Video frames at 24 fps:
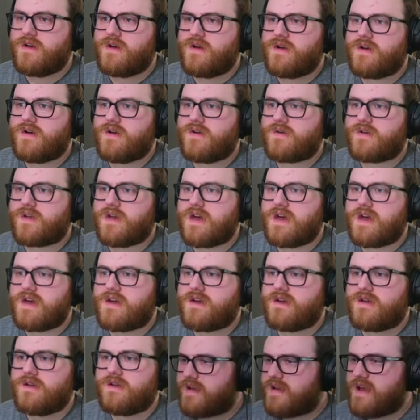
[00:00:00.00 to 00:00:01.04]
Okay,
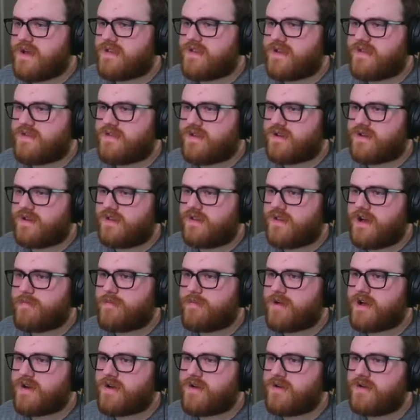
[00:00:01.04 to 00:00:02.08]
that's looking a lot
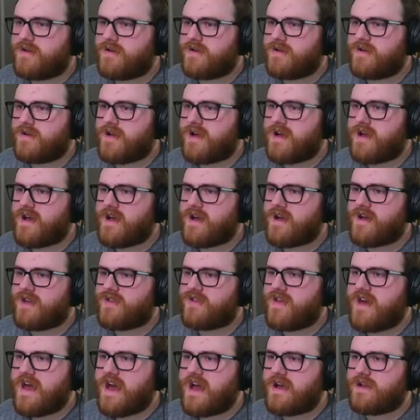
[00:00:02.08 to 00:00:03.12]
better. Uh,
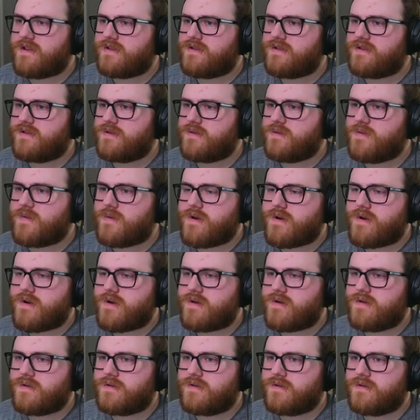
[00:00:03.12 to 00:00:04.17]
that
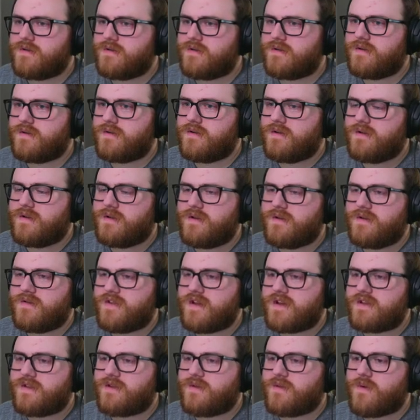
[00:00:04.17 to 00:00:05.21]
door,
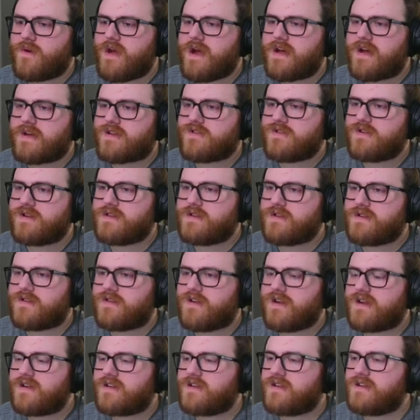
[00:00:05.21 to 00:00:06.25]
that door actually looks
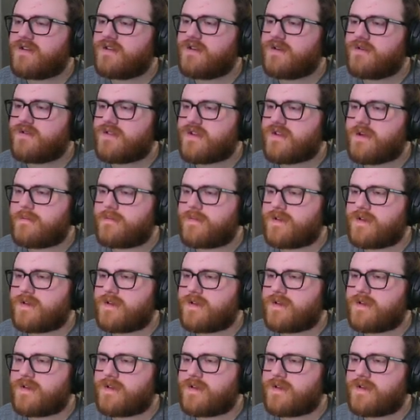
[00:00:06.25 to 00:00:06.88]
like it could use something.